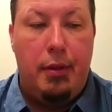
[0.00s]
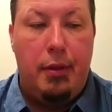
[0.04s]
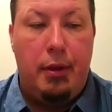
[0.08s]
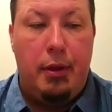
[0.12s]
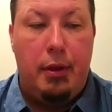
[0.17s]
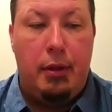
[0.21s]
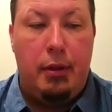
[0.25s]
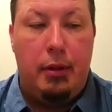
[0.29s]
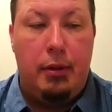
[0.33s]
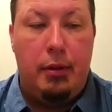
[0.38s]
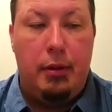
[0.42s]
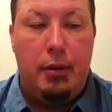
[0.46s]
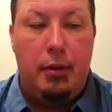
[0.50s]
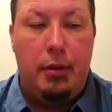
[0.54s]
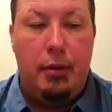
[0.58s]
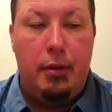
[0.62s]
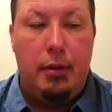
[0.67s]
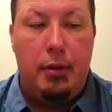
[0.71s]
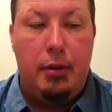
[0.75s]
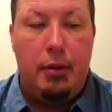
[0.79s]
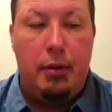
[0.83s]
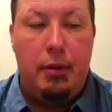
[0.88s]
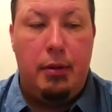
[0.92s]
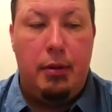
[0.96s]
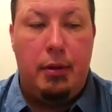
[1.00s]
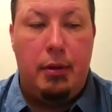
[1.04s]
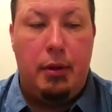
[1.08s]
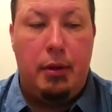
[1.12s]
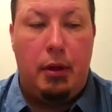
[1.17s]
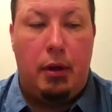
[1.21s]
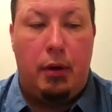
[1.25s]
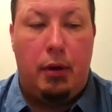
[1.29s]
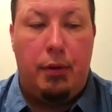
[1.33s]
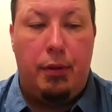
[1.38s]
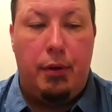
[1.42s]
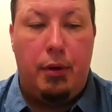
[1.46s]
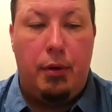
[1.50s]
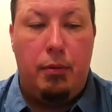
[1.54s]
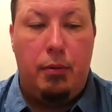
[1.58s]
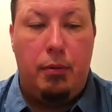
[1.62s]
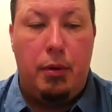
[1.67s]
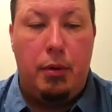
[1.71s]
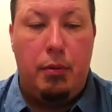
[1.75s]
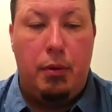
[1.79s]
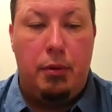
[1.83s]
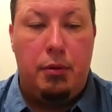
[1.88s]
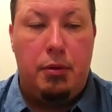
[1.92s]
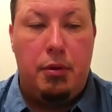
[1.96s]
That although
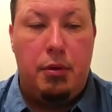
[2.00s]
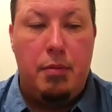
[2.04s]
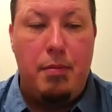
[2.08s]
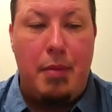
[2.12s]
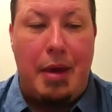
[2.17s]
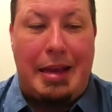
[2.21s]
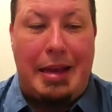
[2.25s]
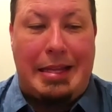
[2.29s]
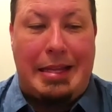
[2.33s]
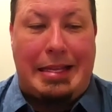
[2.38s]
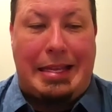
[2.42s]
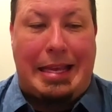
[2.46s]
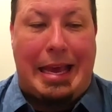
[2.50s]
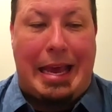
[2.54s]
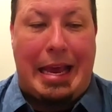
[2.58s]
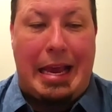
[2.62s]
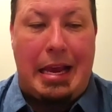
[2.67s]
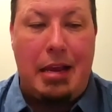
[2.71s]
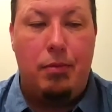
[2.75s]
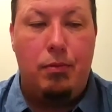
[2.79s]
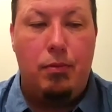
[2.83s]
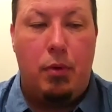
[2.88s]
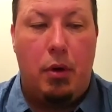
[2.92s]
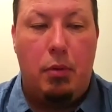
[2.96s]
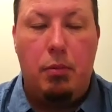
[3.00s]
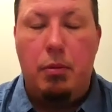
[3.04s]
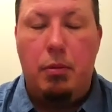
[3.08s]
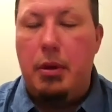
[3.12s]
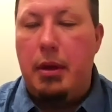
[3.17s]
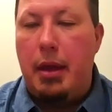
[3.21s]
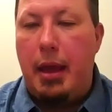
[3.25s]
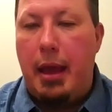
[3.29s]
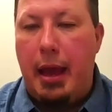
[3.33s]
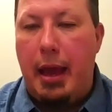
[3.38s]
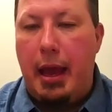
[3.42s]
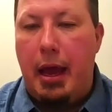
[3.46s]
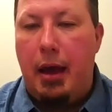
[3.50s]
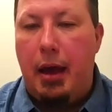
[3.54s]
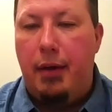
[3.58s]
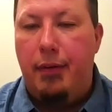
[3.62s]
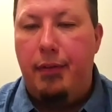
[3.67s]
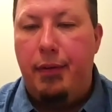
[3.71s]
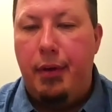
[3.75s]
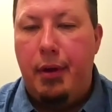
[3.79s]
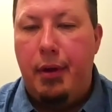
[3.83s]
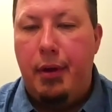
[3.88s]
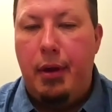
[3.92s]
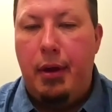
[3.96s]
we want to maintain what we have,
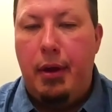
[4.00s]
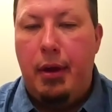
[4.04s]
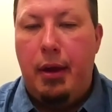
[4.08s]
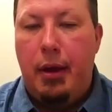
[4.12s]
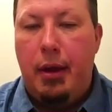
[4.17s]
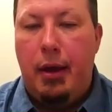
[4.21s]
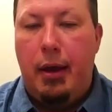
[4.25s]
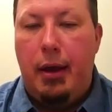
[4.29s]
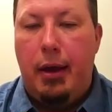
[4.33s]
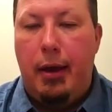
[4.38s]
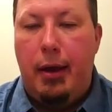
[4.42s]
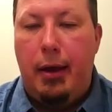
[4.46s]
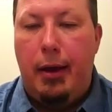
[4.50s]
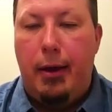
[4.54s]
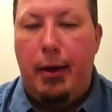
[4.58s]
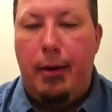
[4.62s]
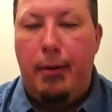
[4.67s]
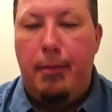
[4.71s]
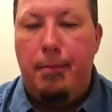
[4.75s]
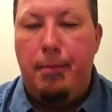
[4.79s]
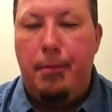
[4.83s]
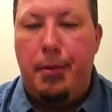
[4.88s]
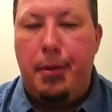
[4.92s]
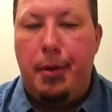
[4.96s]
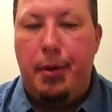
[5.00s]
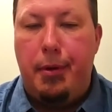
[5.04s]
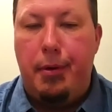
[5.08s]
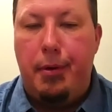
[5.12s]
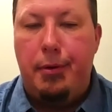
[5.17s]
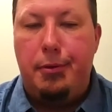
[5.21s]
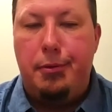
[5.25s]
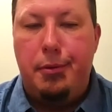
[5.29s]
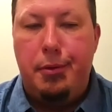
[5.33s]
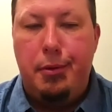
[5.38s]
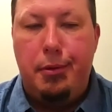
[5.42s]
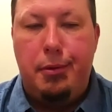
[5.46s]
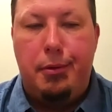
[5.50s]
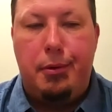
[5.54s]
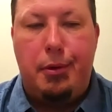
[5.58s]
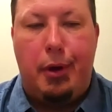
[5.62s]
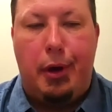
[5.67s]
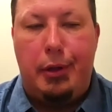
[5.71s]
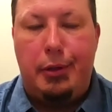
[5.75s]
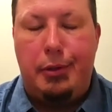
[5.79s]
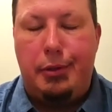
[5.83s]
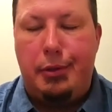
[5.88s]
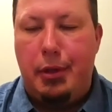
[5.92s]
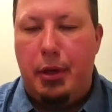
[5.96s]
there is new
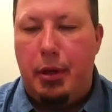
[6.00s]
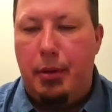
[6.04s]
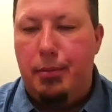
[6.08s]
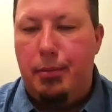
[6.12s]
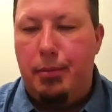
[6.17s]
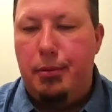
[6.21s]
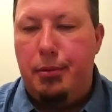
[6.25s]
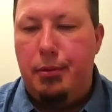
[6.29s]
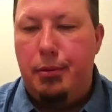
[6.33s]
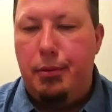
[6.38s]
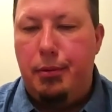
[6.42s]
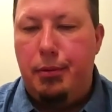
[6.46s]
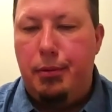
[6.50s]
concept.